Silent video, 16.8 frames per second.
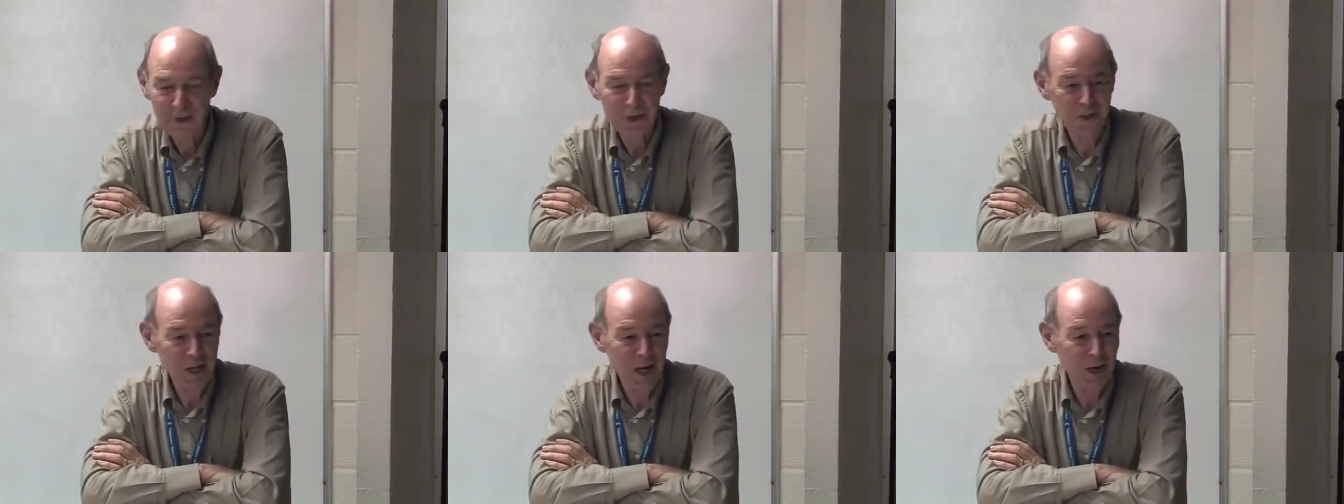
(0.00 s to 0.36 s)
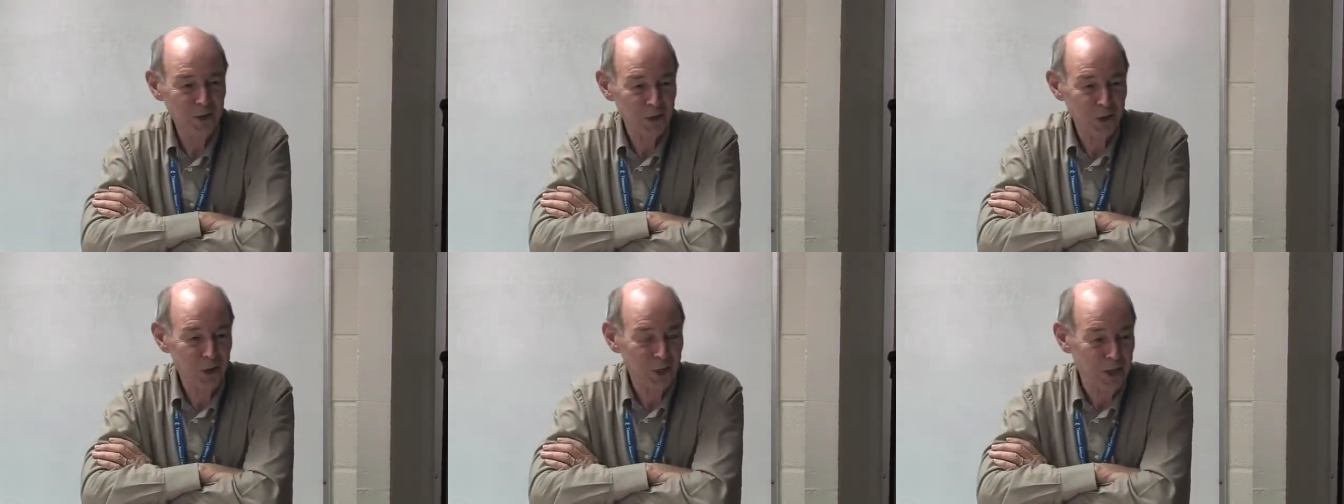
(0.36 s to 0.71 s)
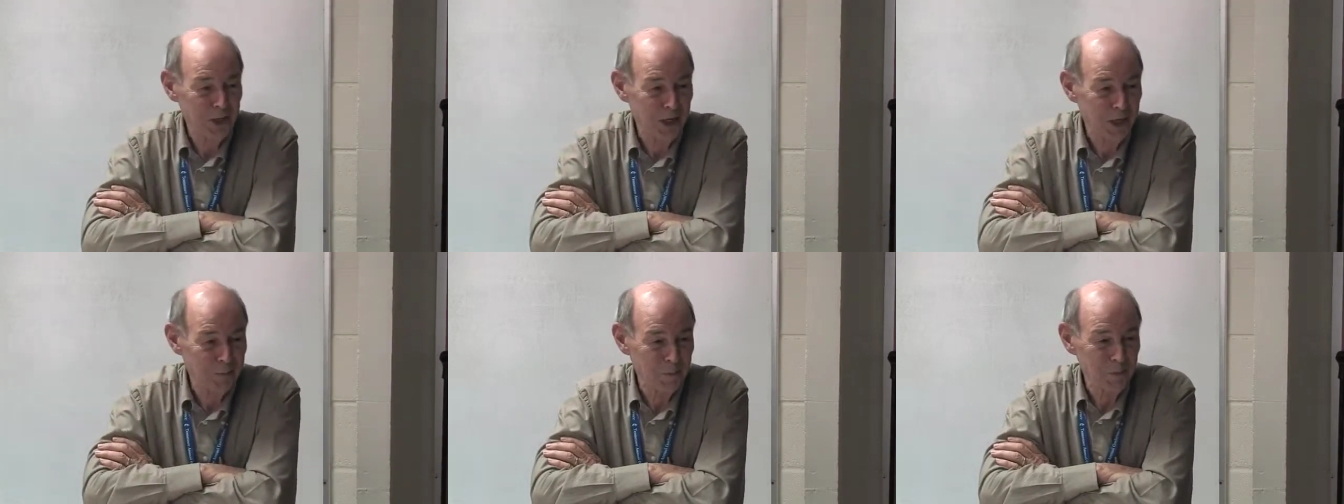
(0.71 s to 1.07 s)
is housed in the
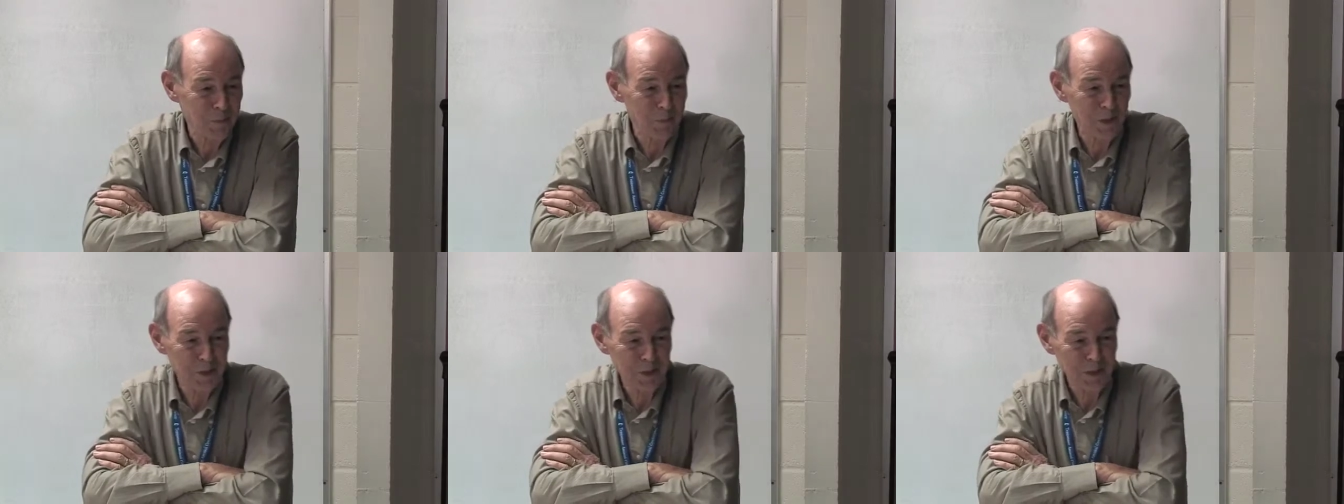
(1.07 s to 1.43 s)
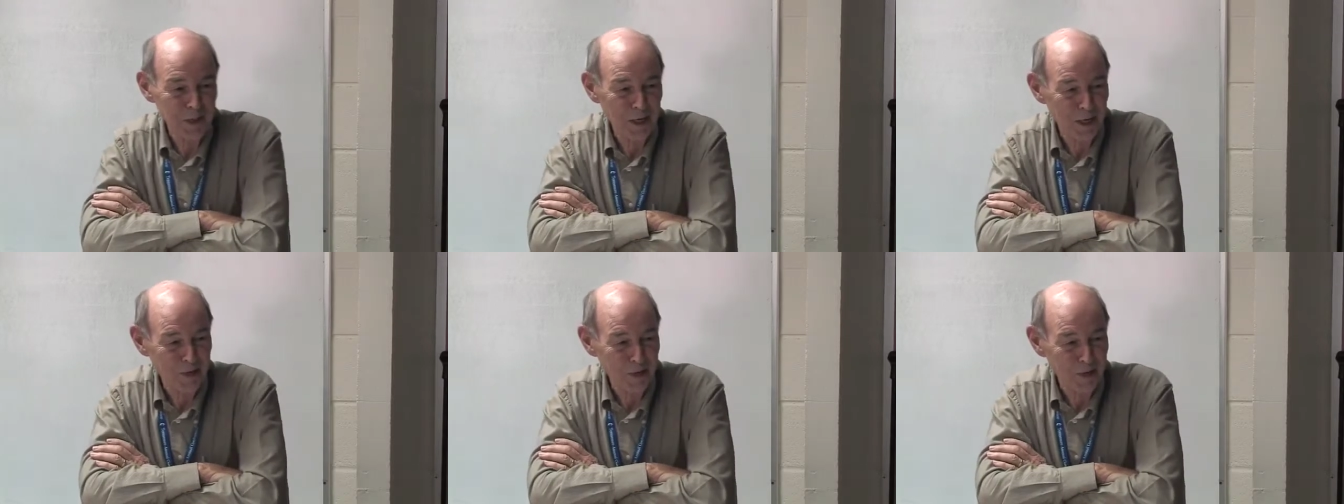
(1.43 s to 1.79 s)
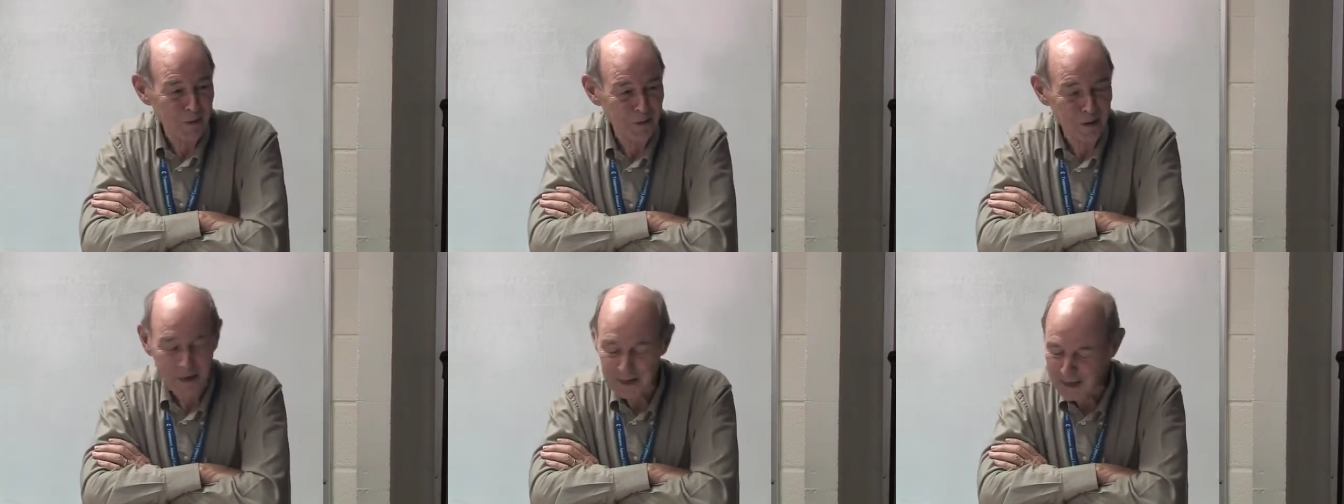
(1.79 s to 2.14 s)
Denman building down on
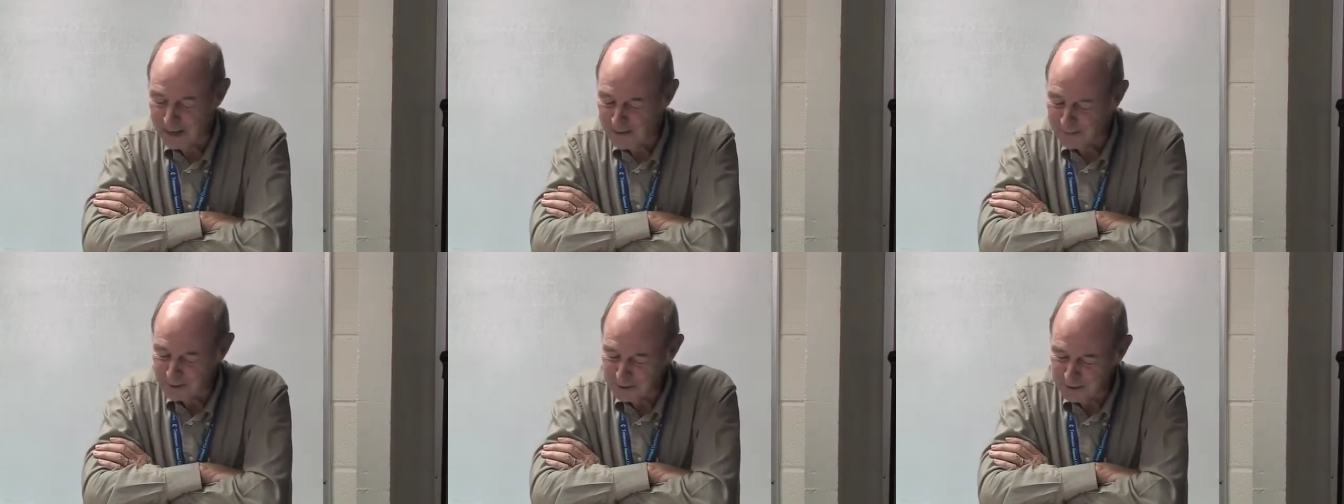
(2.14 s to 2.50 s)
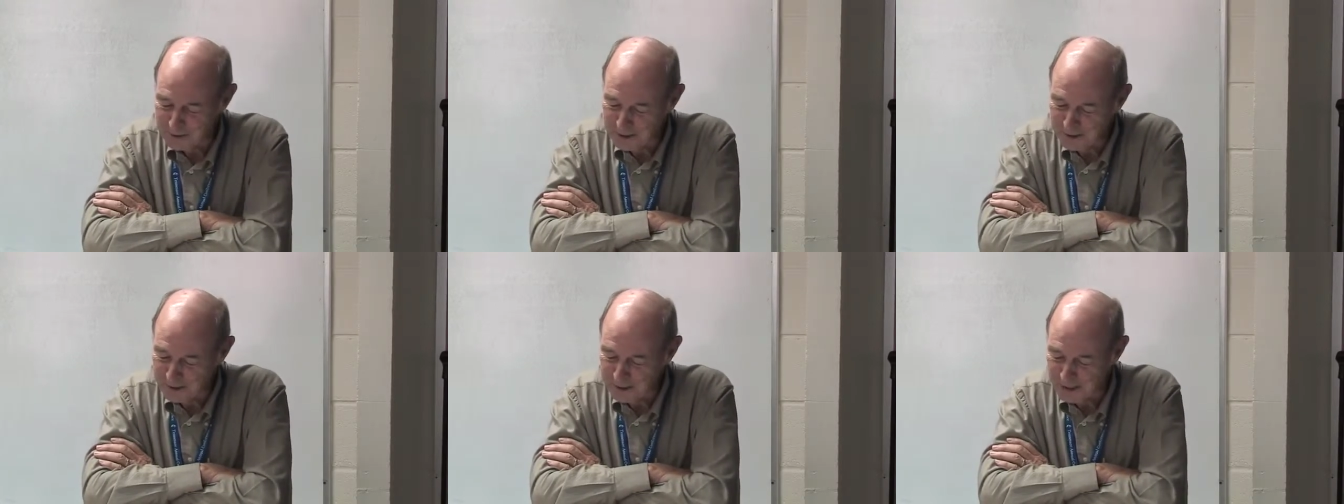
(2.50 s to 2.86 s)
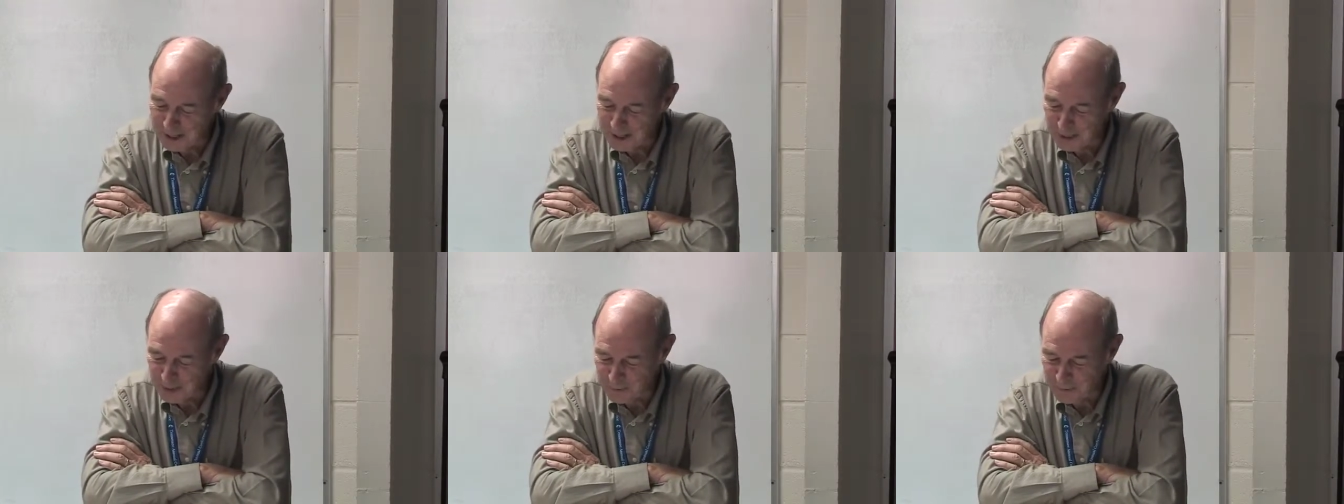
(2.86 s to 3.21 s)
Grand Avenue here in
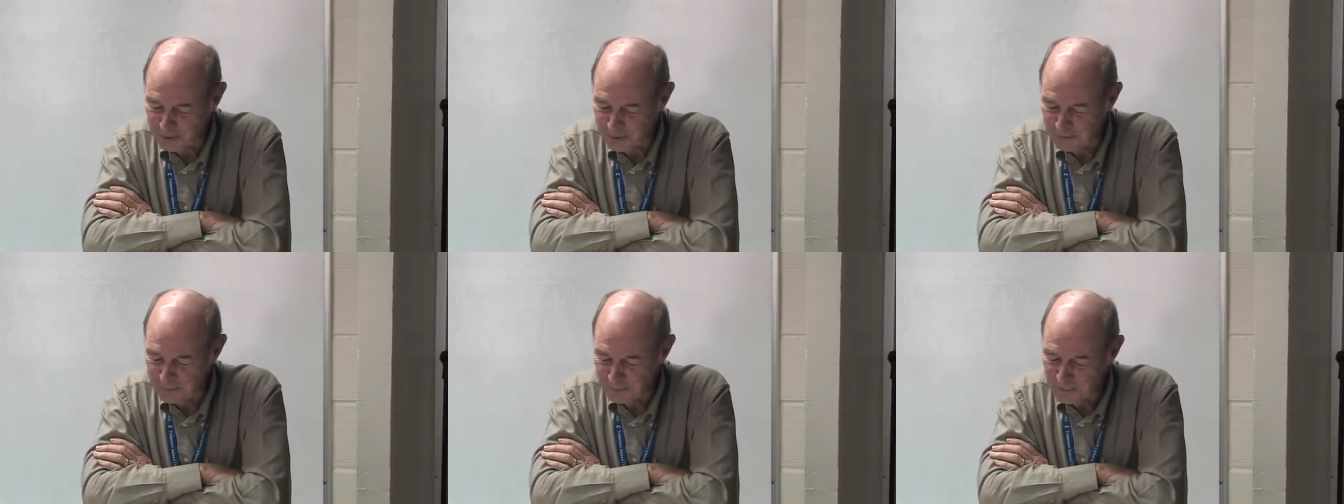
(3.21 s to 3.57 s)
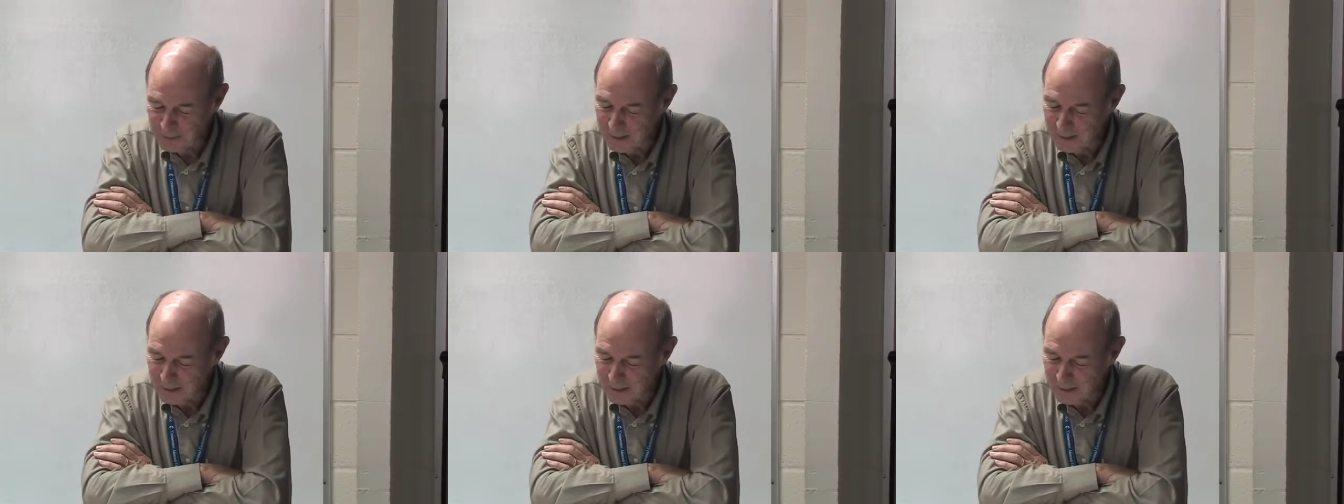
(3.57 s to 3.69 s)
Nashville.